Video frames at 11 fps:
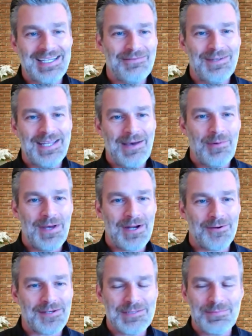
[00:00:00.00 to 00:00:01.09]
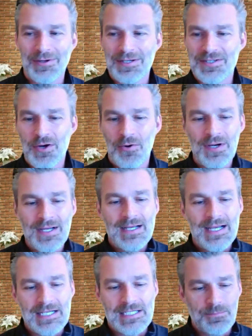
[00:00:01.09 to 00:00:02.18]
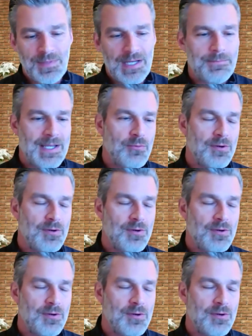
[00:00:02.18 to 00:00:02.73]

giving them a better experience. So it's a big,